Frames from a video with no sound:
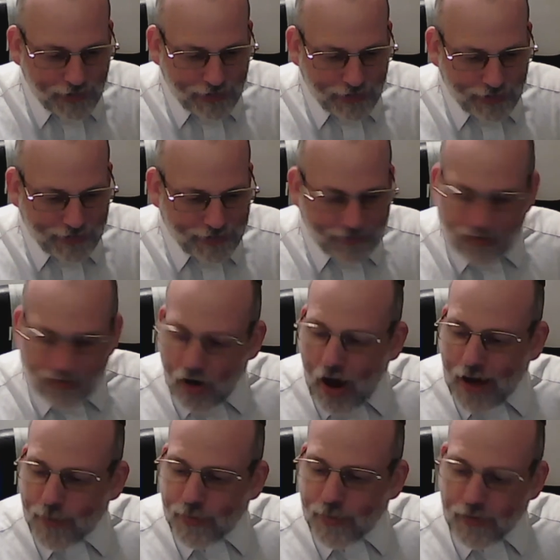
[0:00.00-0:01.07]
There's a lot
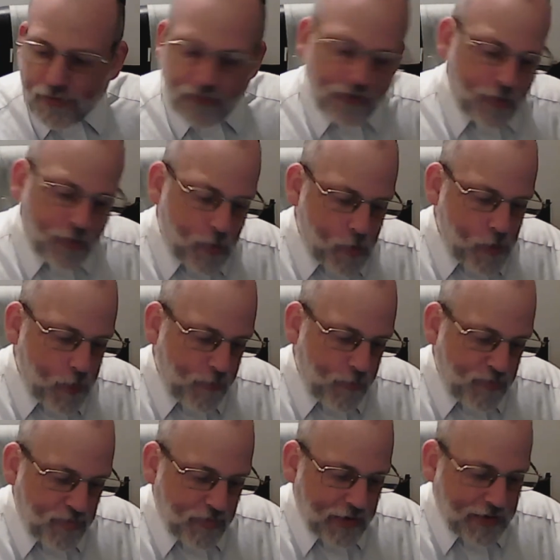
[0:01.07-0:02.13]
of proof.
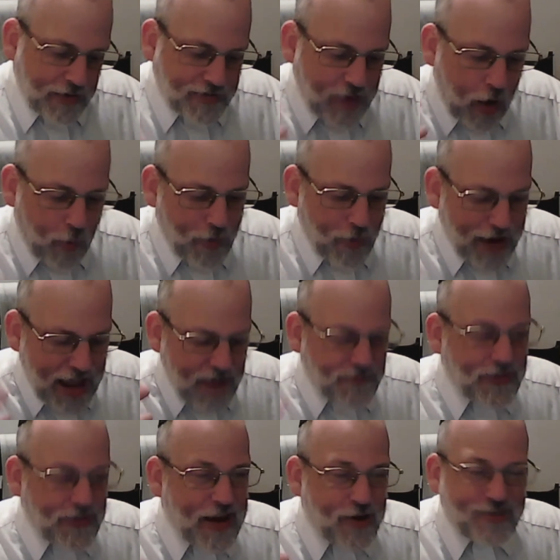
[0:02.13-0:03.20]
So, if
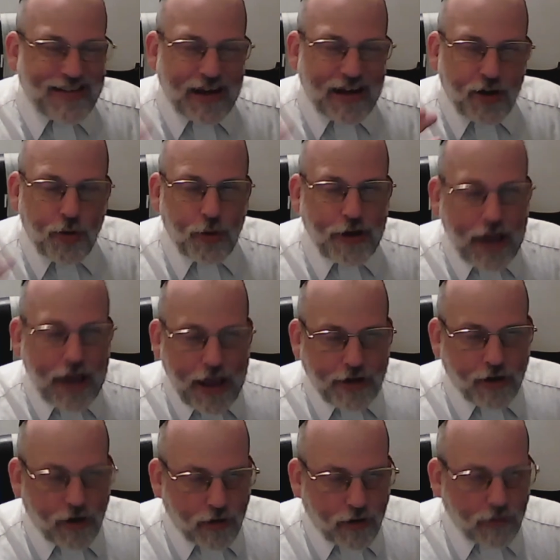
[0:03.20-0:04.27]
there's a
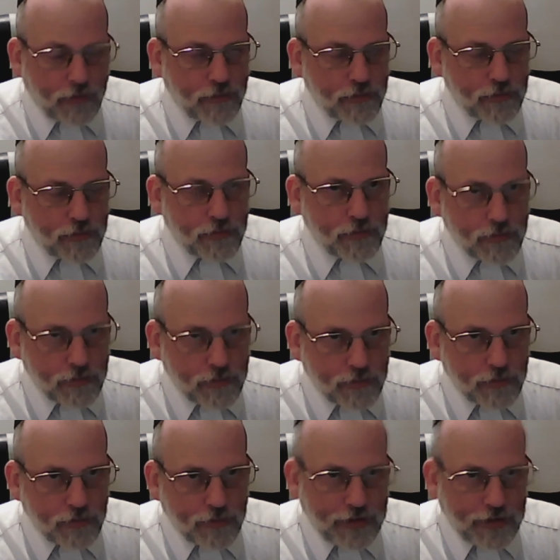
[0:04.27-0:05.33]
creator,
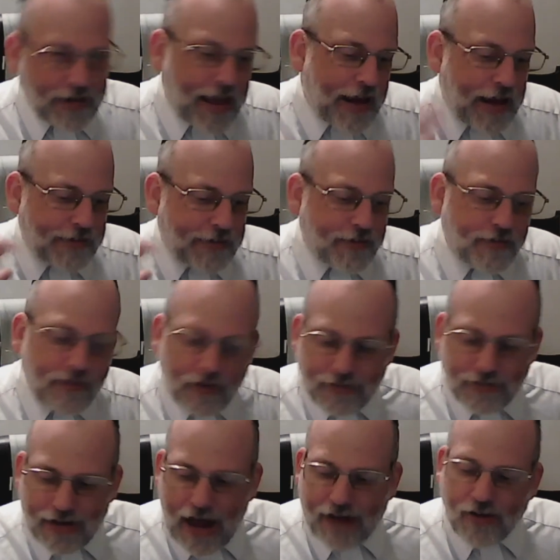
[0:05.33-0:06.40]
again, I did this on
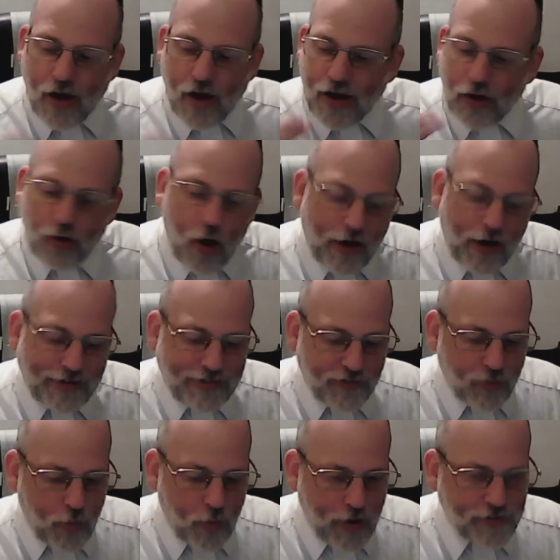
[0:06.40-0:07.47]
Tanakh Talk, a lot of
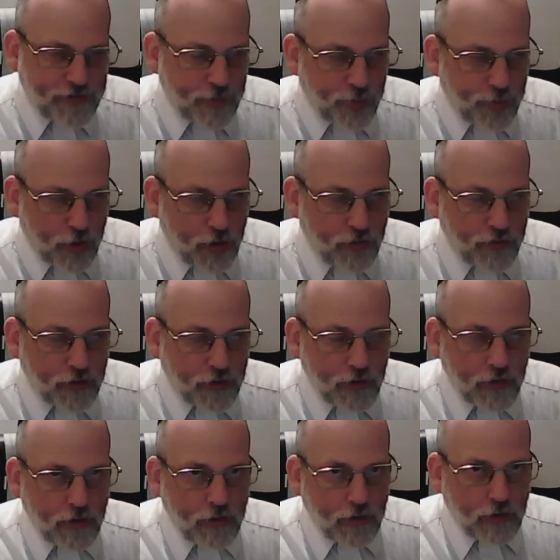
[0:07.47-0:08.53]
different ways to prove
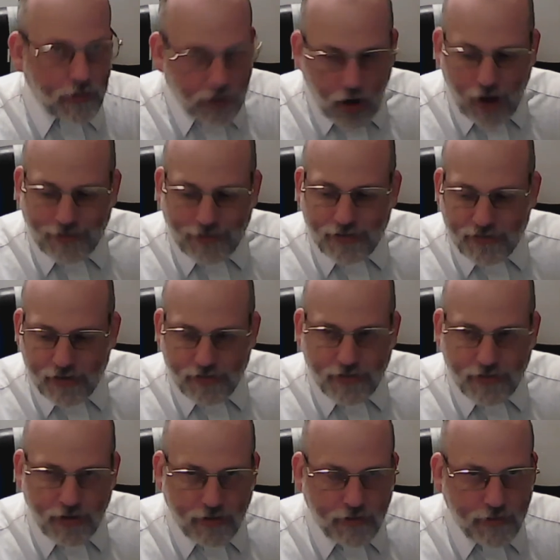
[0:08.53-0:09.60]
God's
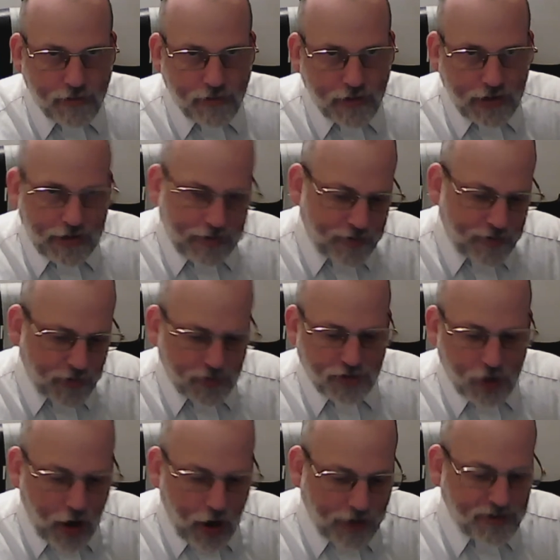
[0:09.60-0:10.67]
existence, either
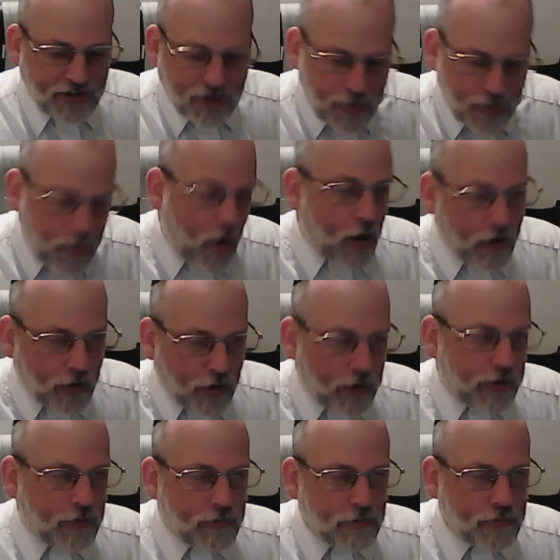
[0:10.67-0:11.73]
sociologically,
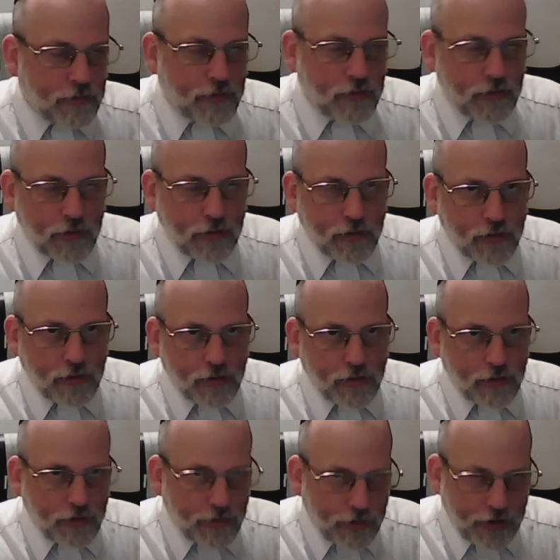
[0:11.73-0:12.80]
morally.
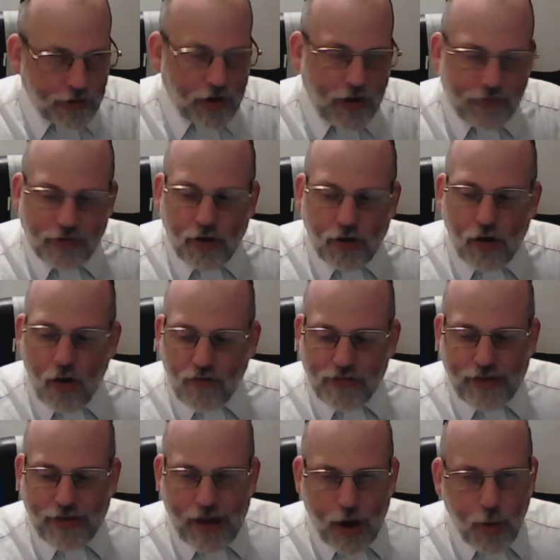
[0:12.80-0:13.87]
You know, I have to look over
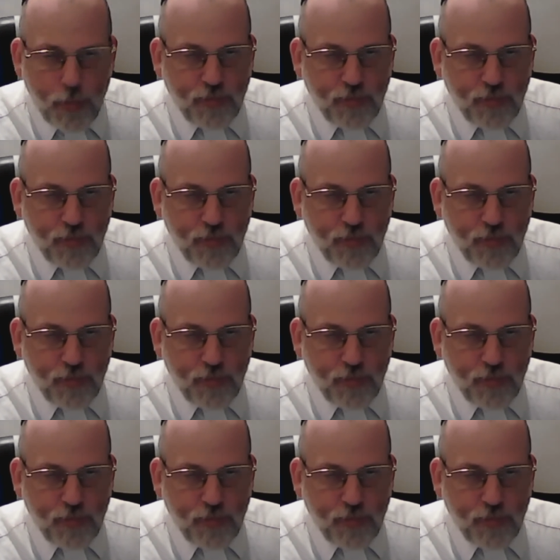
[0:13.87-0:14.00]
there,